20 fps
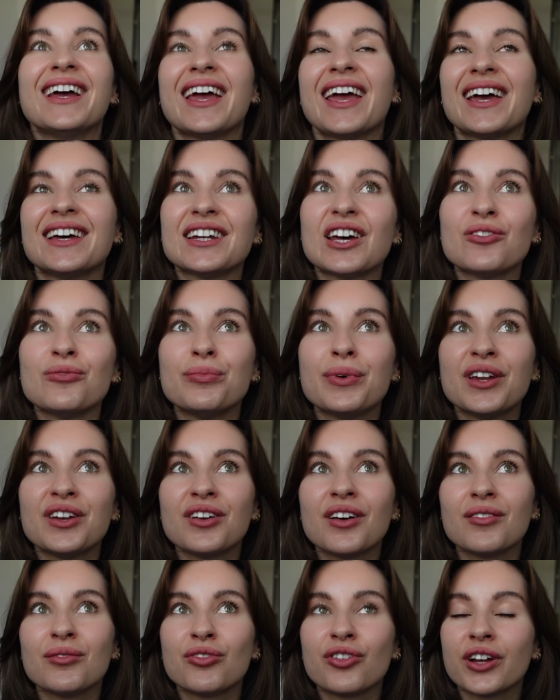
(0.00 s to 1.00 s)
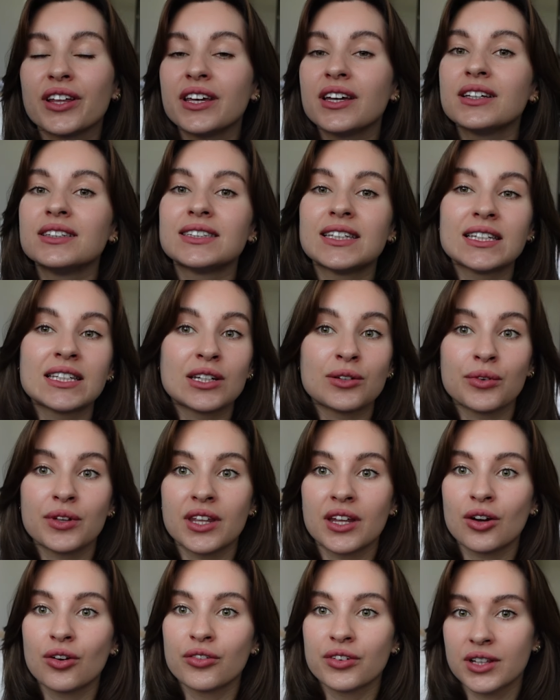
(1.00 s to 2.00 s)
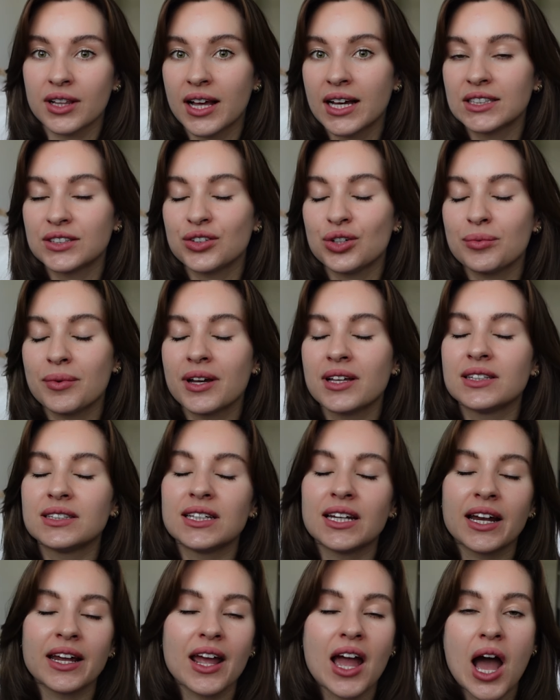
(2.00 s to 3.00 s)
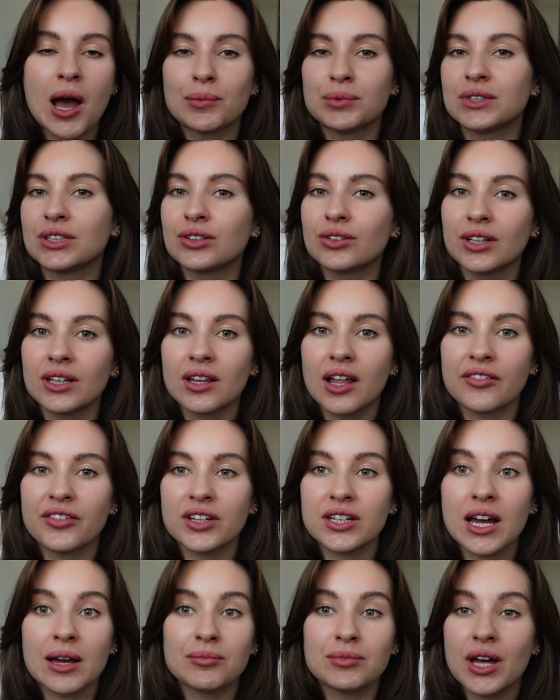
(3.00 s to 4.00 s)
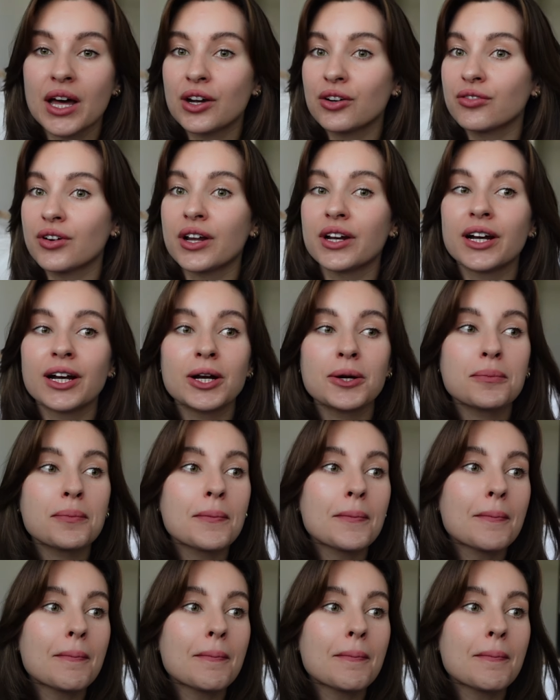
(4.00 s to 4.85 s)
and I've been really consistent with it over the last 2 months, and I absolutely love it. I'm not a runner.